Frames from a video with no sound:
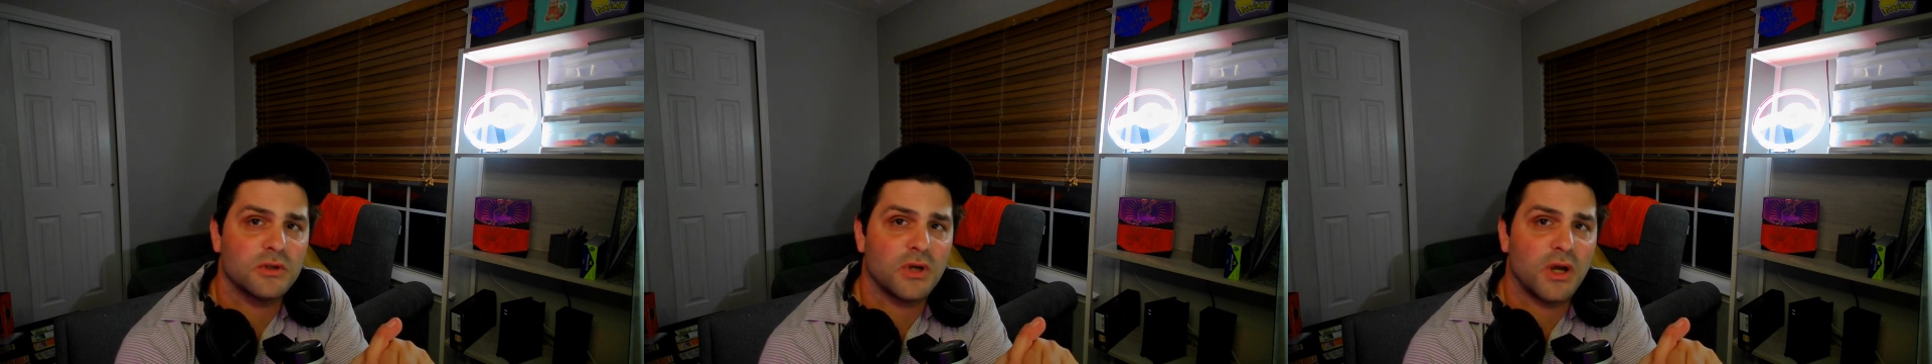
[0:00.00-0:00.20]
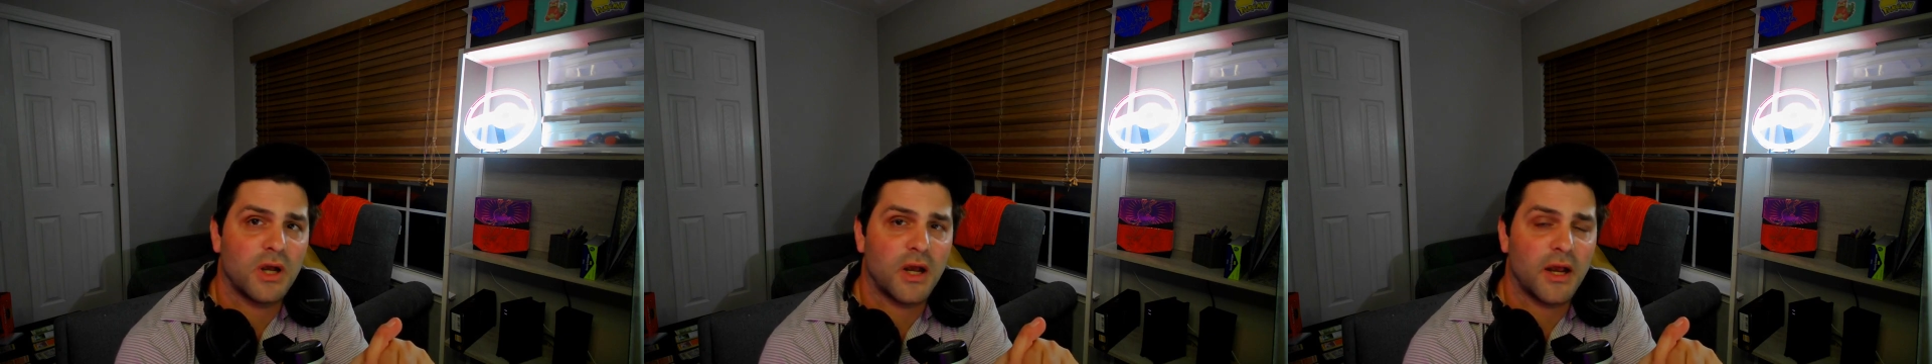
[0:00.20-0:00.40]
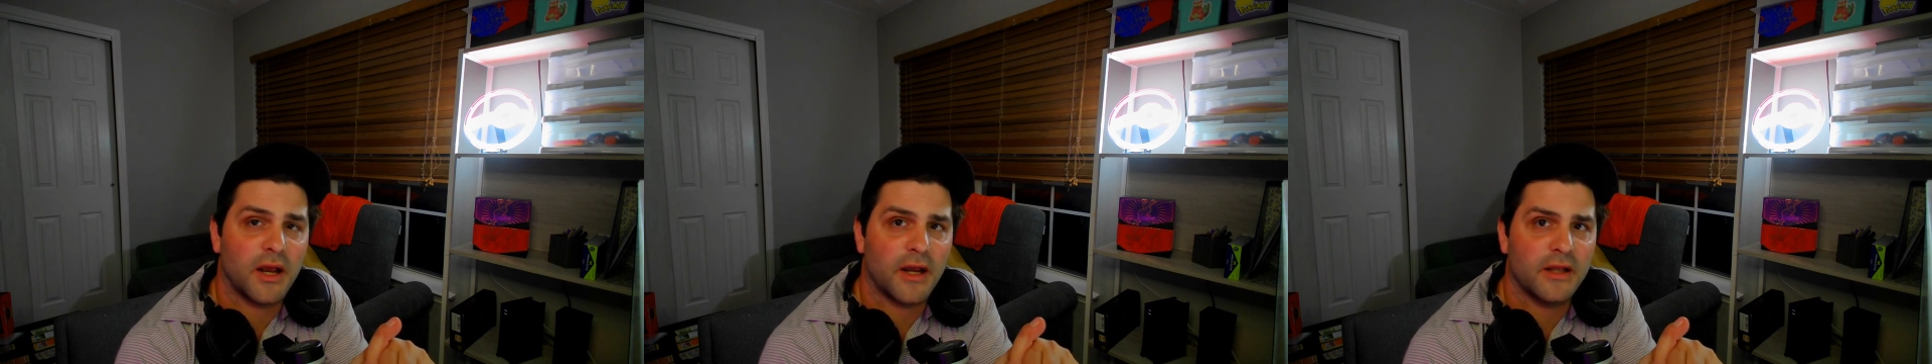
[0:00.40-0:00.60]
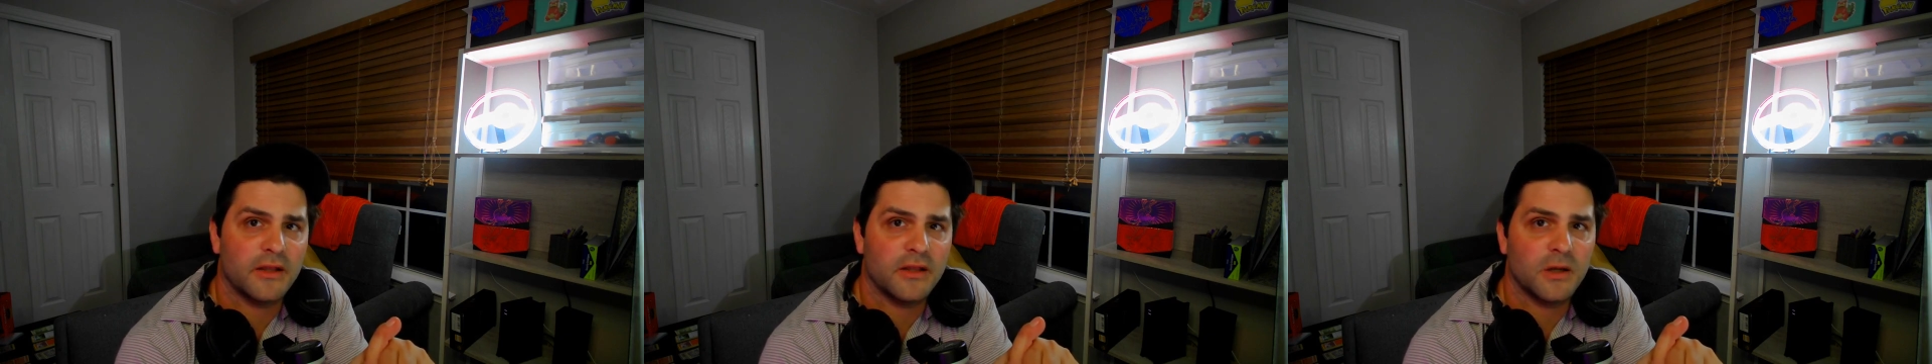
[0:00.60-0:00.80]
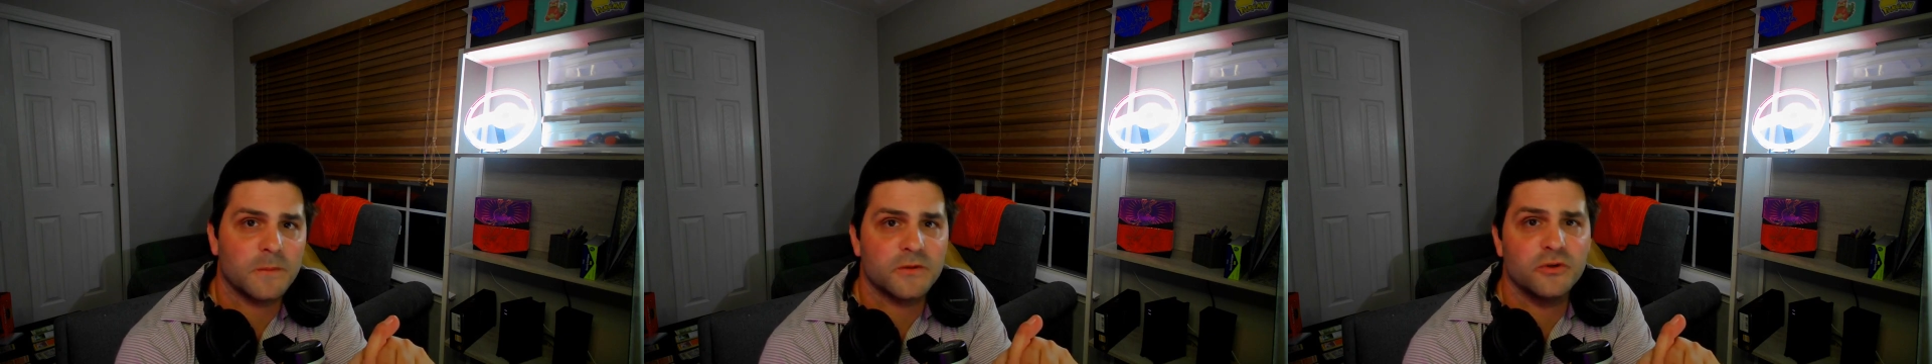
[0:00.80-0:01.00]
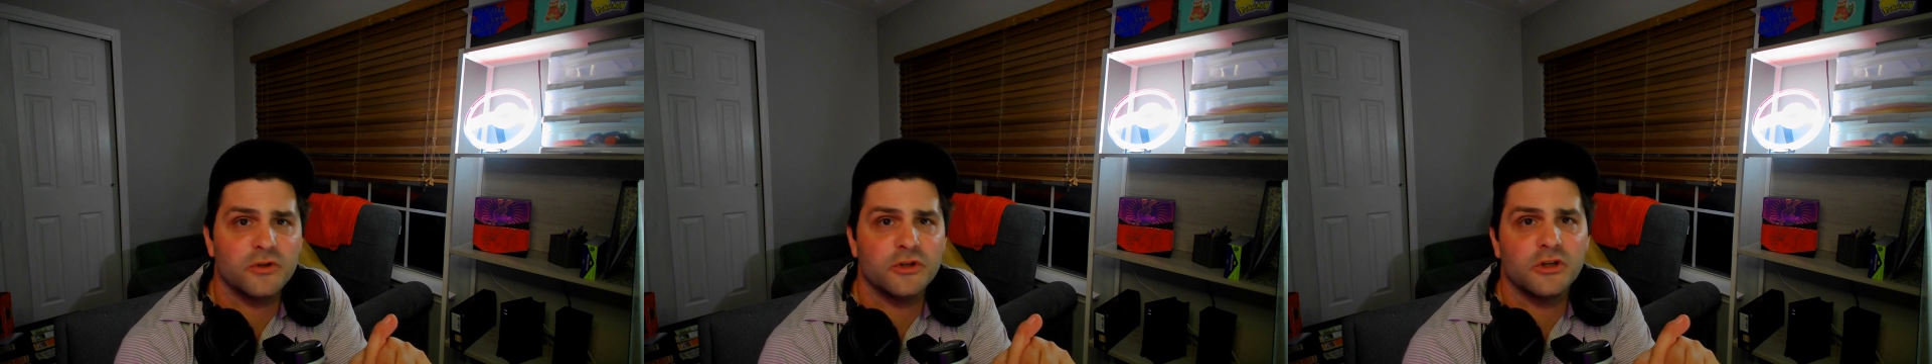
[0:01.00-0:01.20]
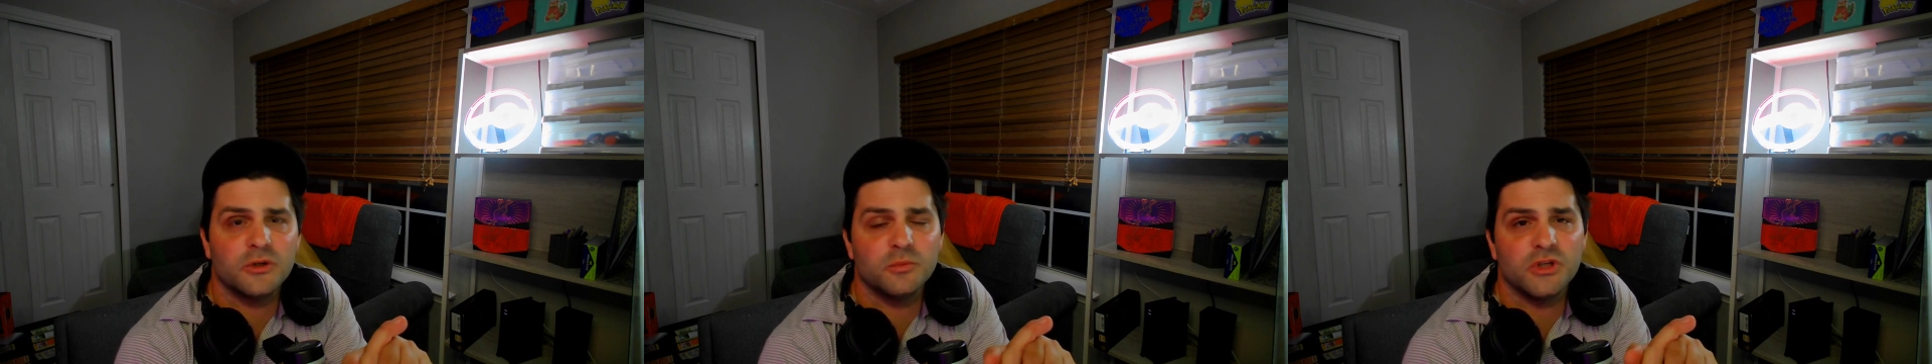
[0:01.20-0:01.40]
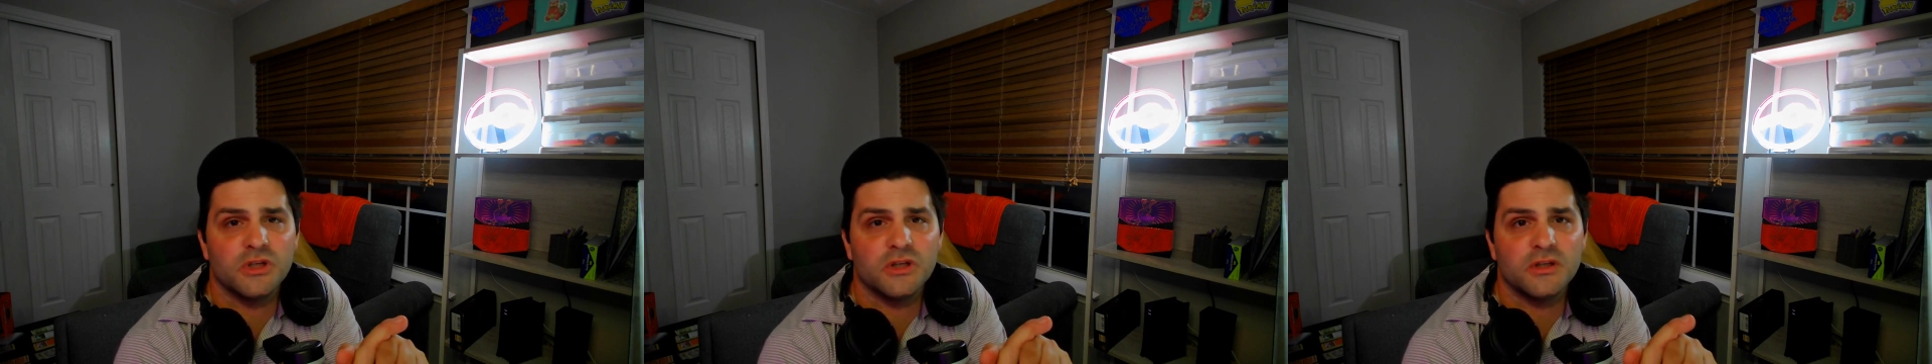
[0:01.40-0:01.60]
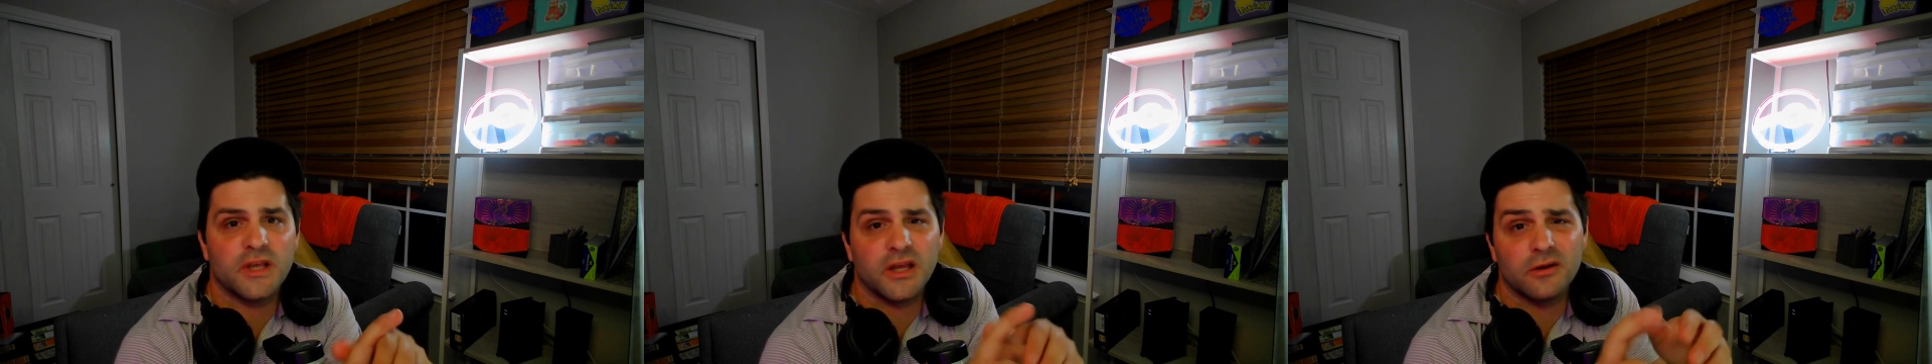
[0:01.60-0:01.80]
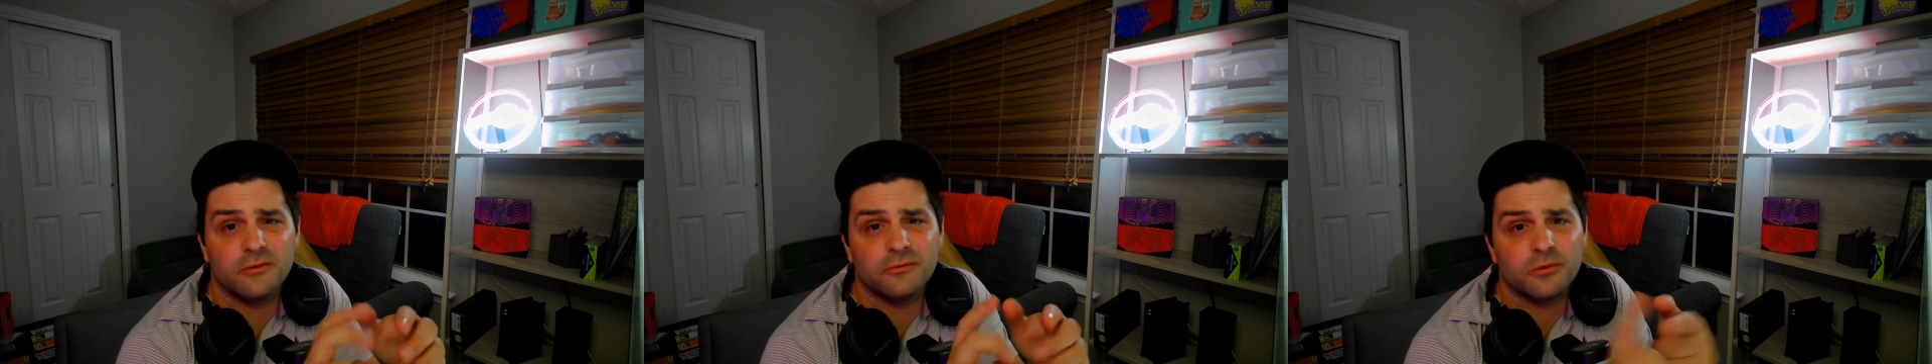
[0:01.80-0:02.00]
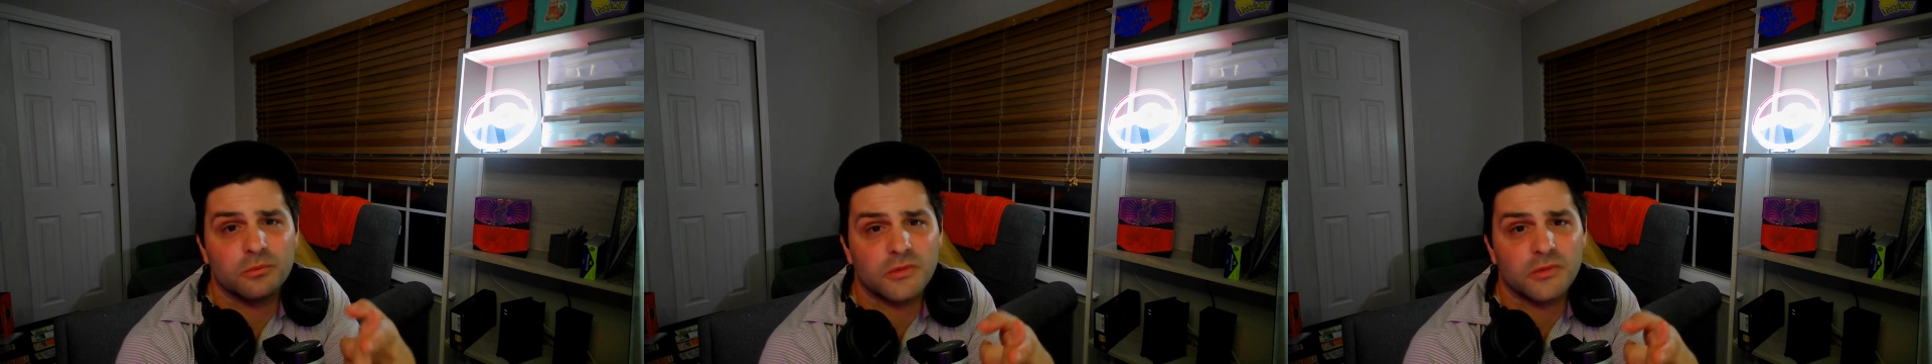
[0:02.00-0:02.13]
I had the opportunity to meet Dan from